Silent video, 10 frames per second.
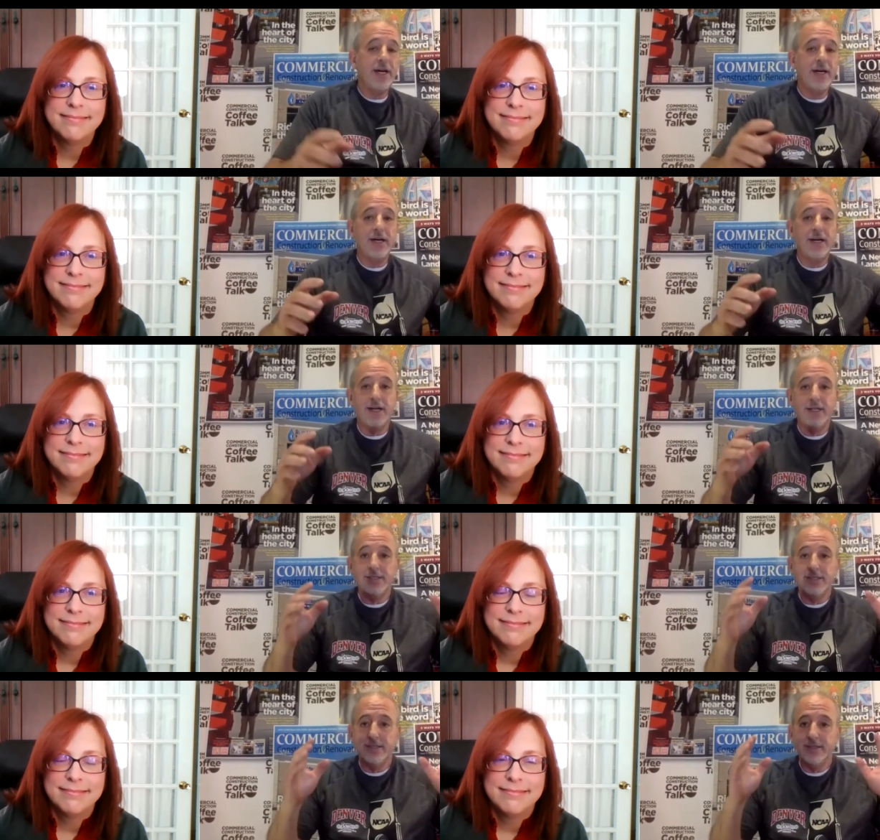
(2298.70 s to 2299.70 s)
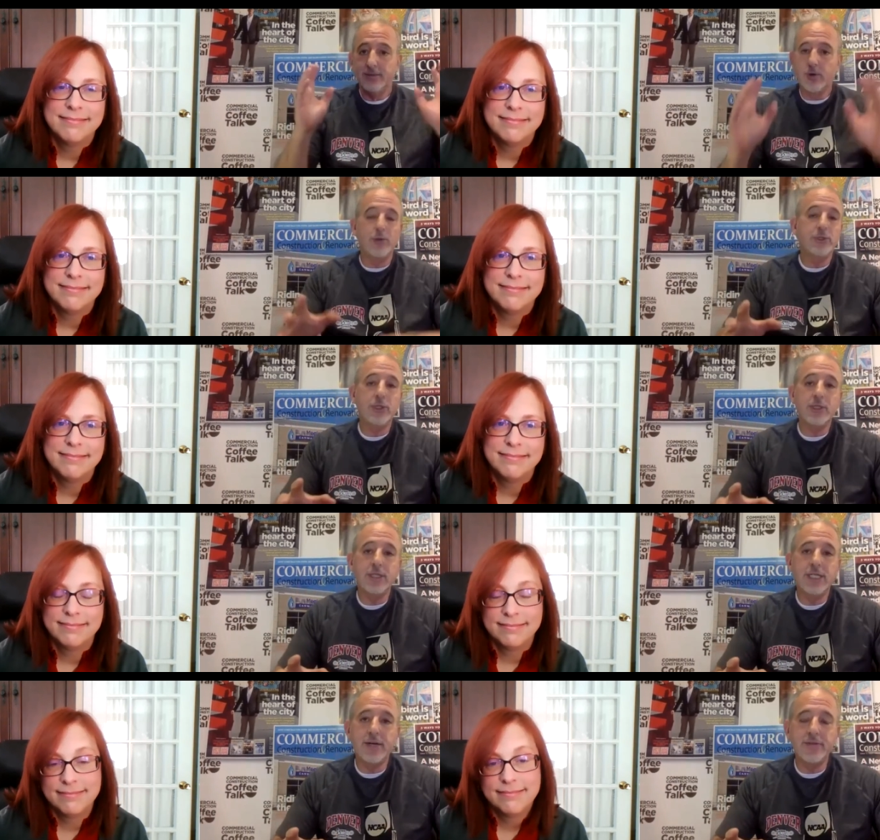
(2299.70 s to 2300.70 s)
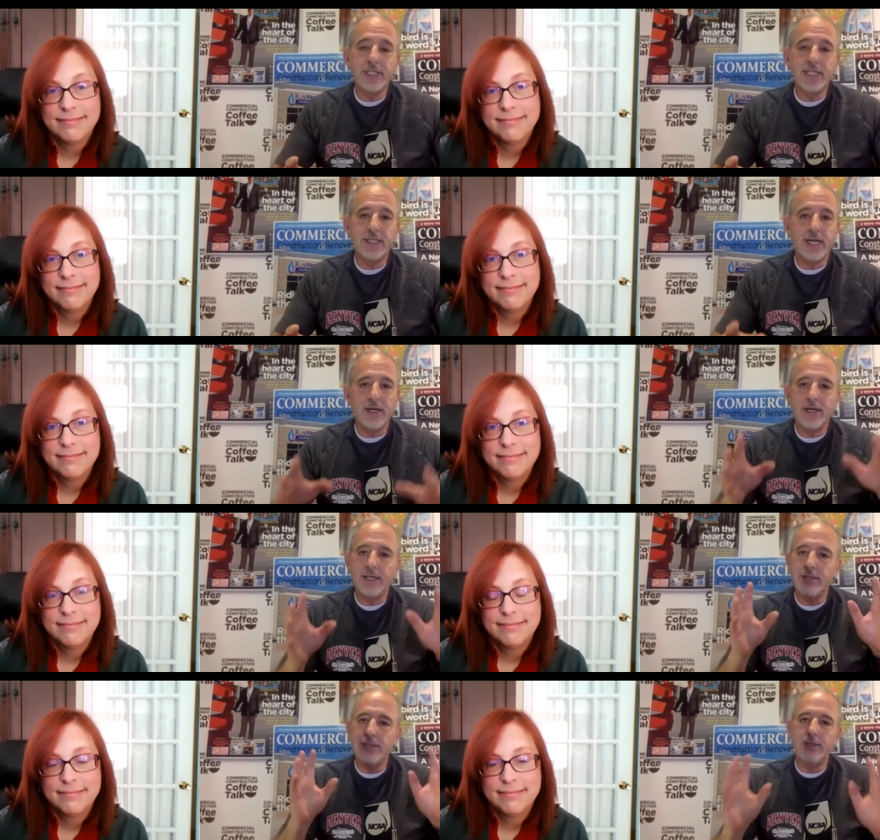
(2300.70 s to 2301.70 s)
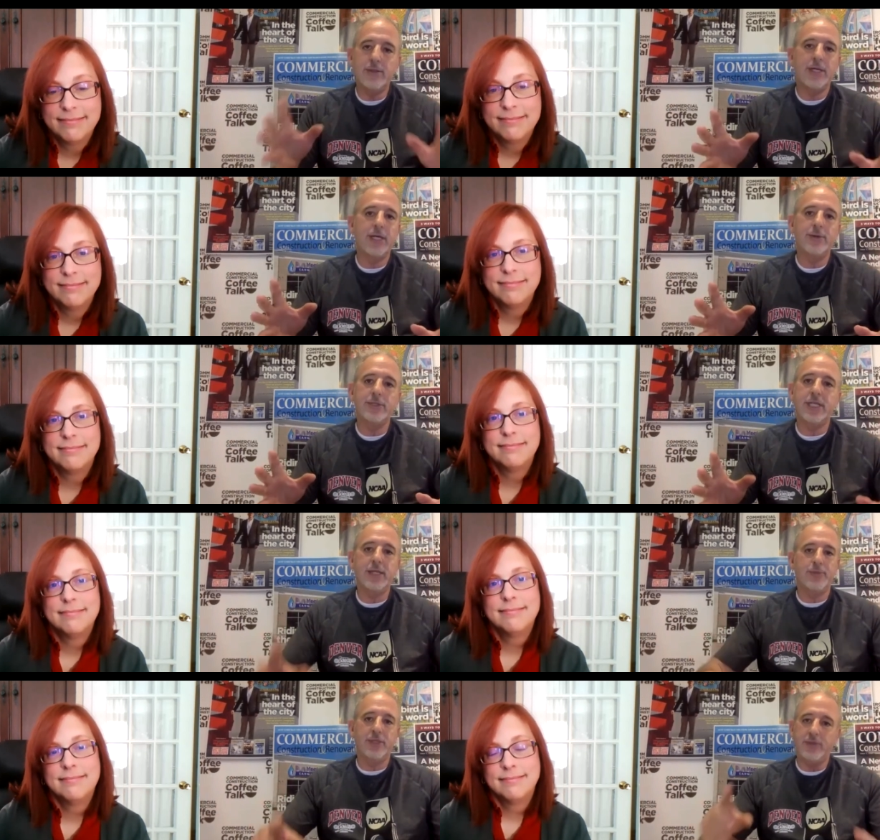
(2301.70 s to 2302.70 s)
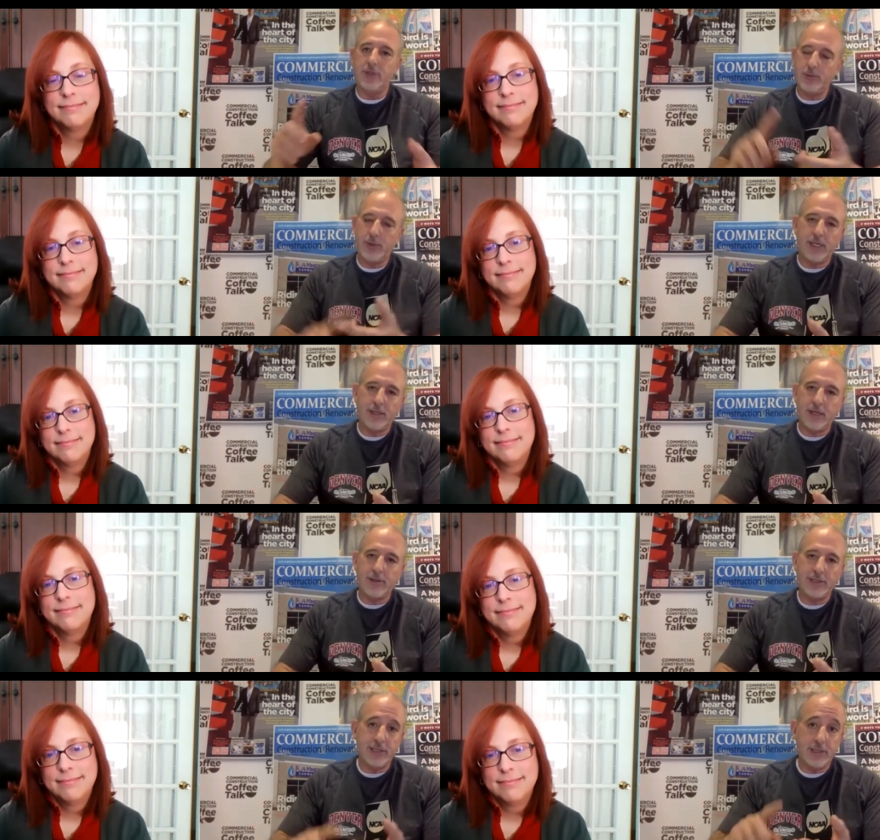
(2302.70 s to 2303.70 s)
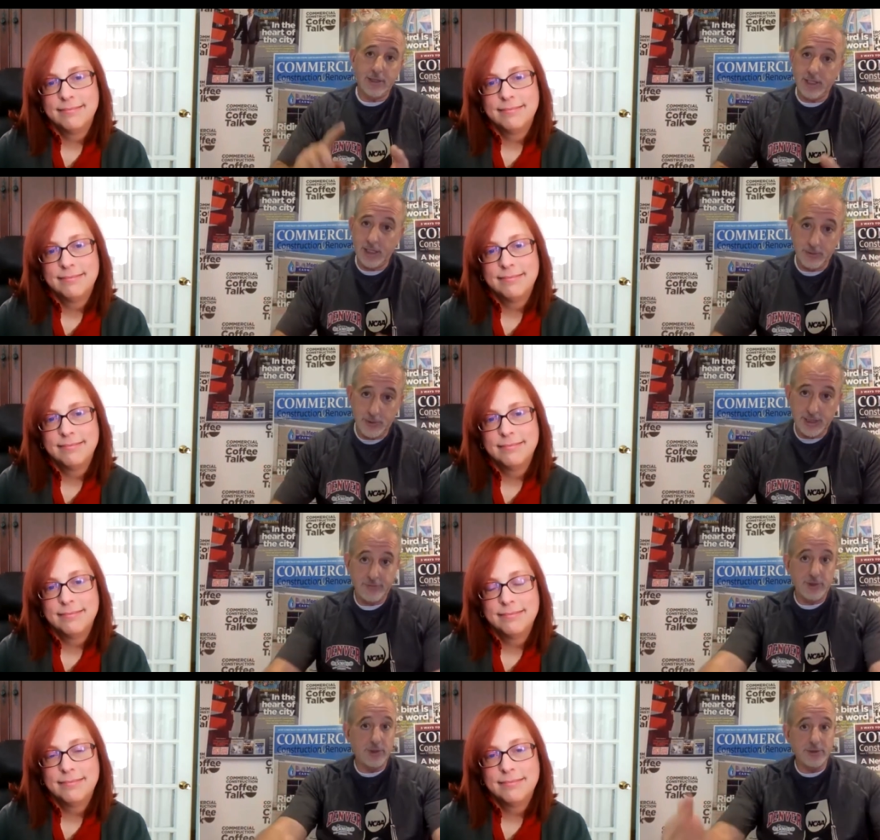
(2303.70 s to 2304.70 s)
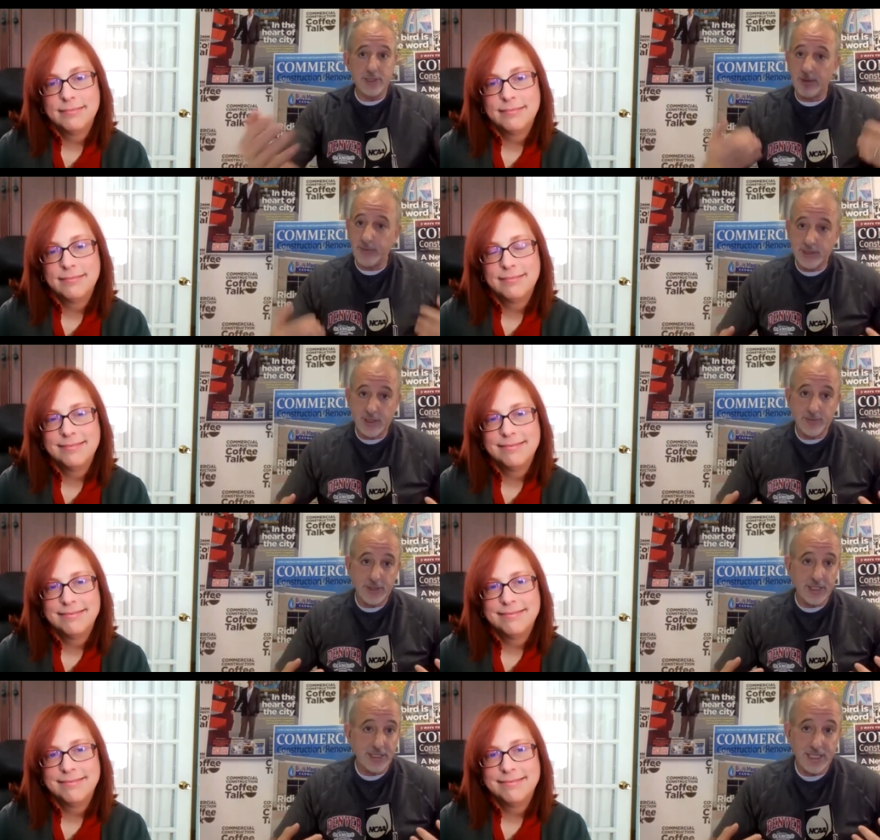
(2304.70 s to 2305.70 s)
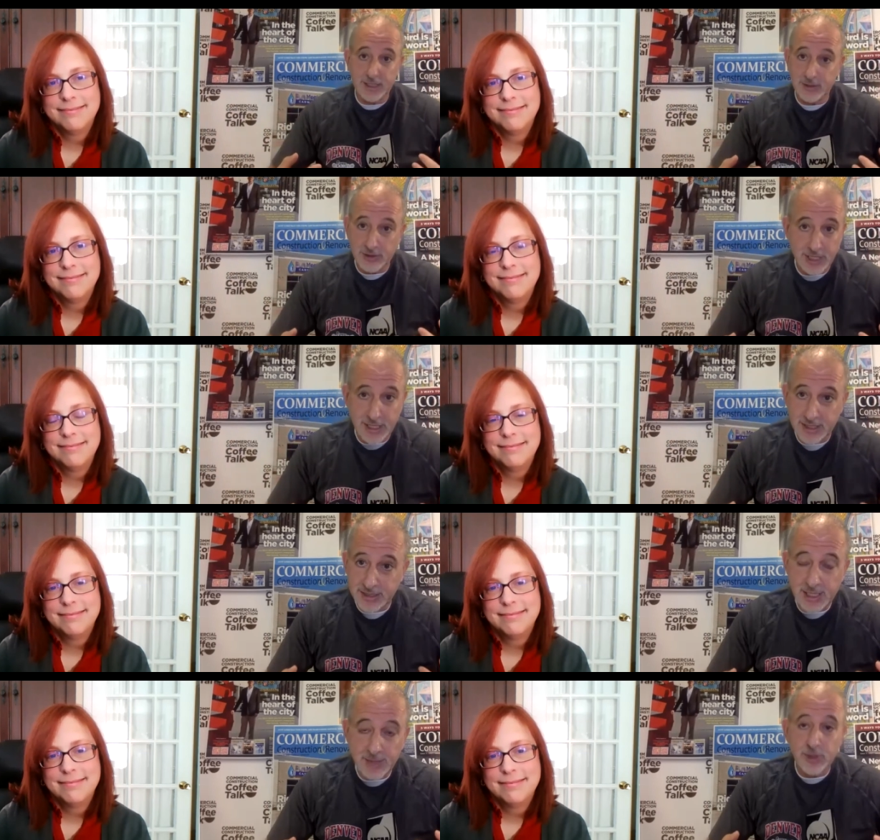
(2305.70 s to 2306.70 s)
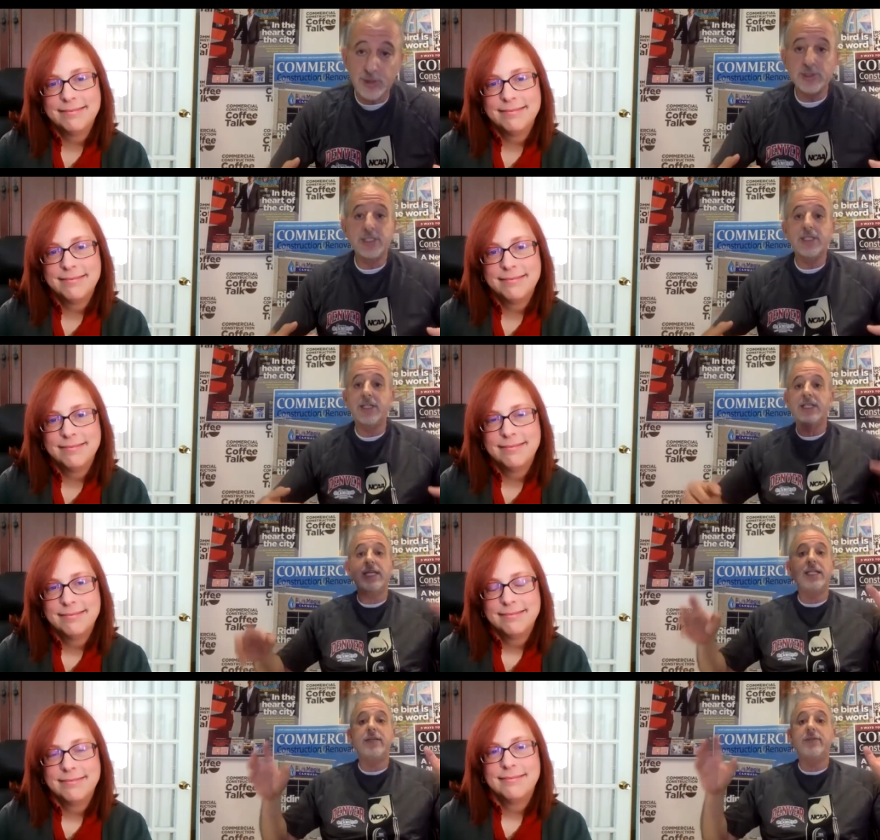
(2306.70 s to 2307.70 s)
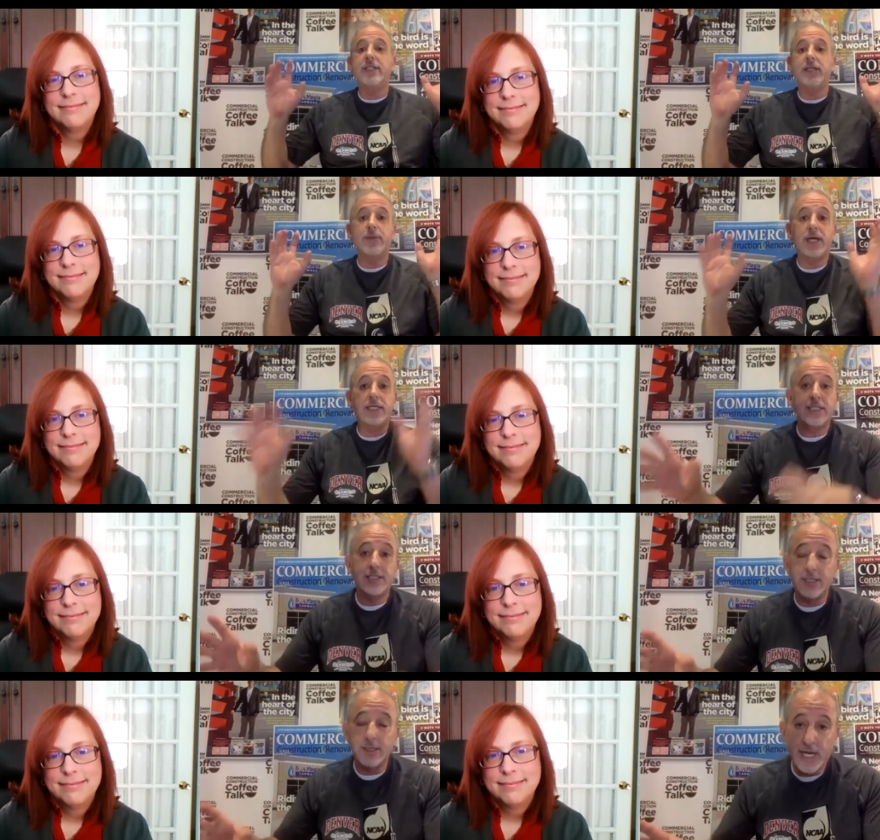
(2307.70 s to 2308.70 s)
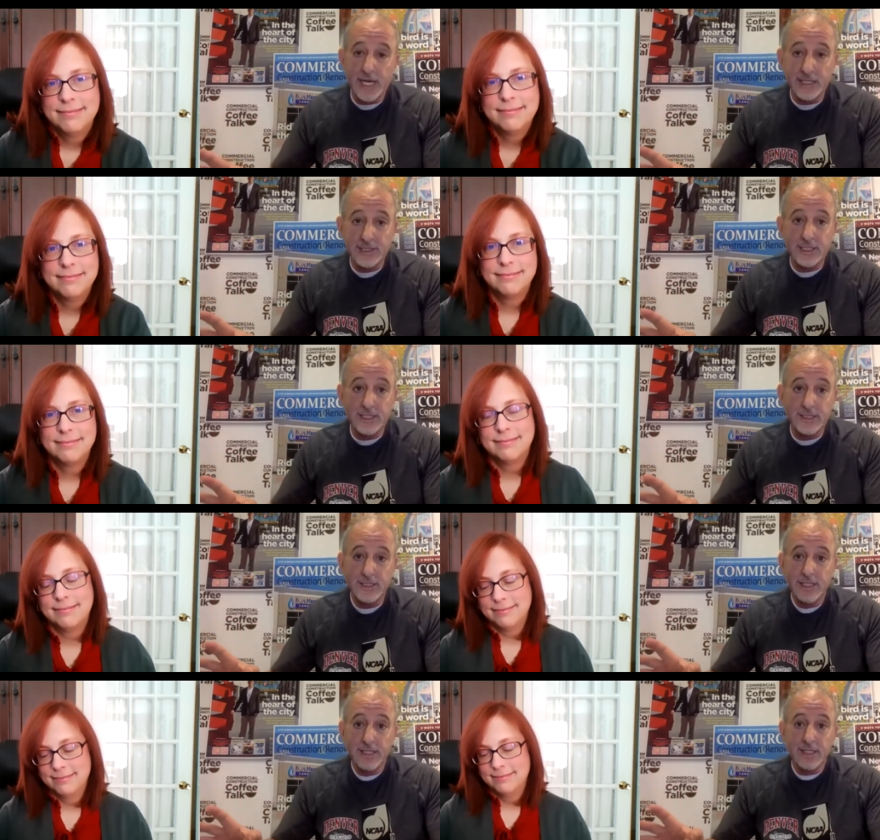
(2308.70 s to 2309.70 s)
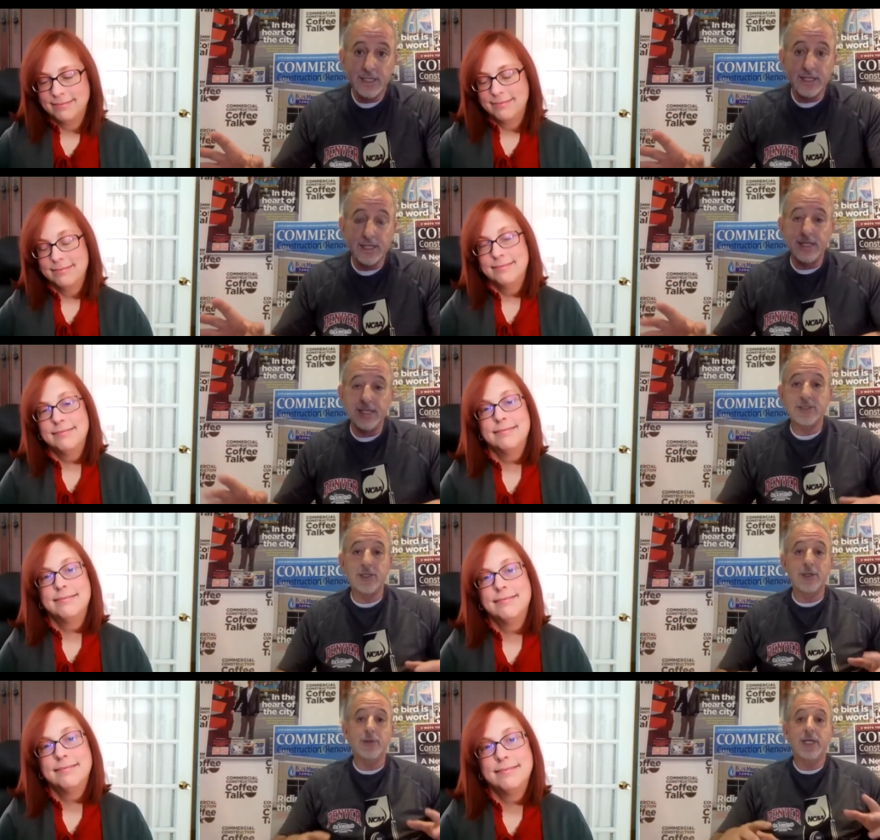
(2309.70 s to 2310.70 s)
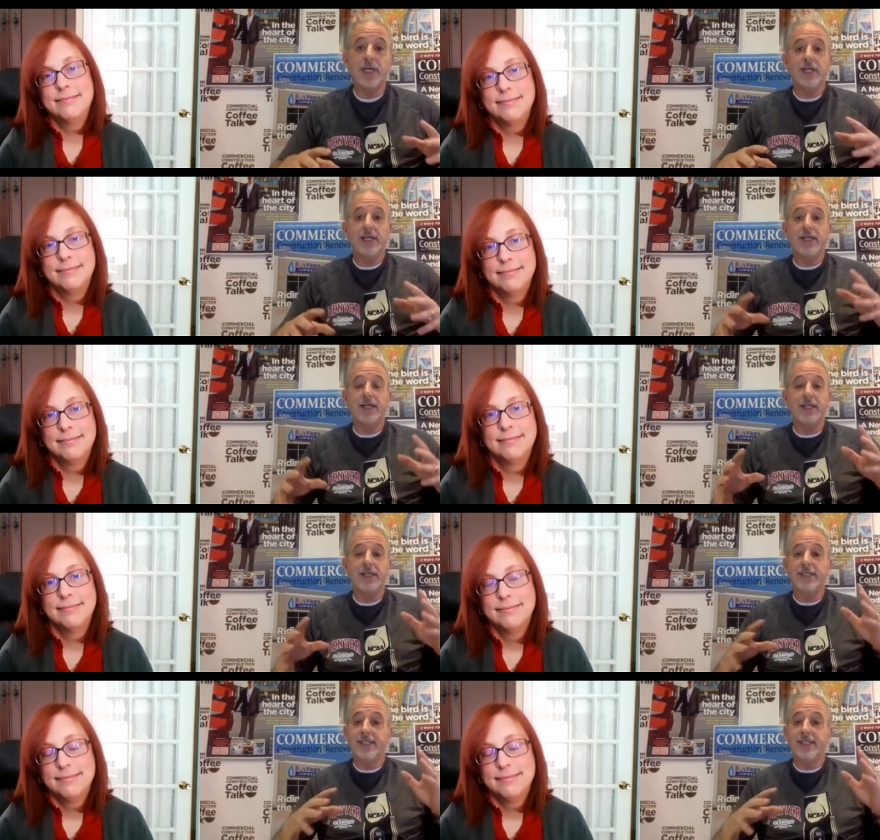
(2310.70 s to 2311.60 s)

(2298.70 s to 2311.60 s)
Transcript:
Speaker 1: Uh, we're always looking at everything. I, I know I always say it, but if you don't buy a lottery ticket, you can't win. If you don't send me something, I can't look at it. I can't post it. I can't even think about getting in the magazine. Uh, so uh,